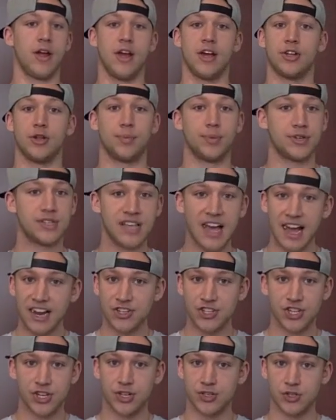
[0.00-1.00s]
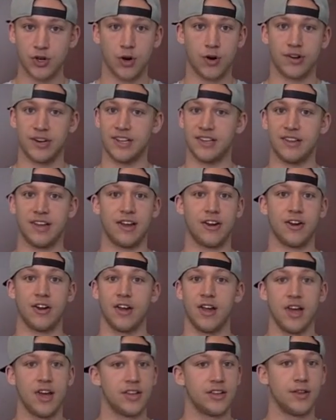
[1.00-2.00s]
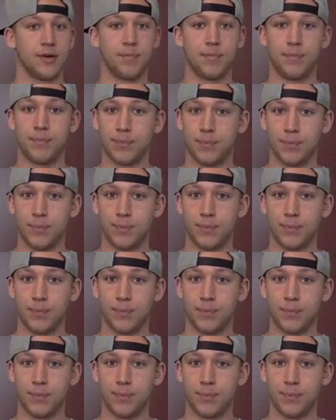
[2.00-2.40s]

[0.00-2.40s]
The protection is already there. The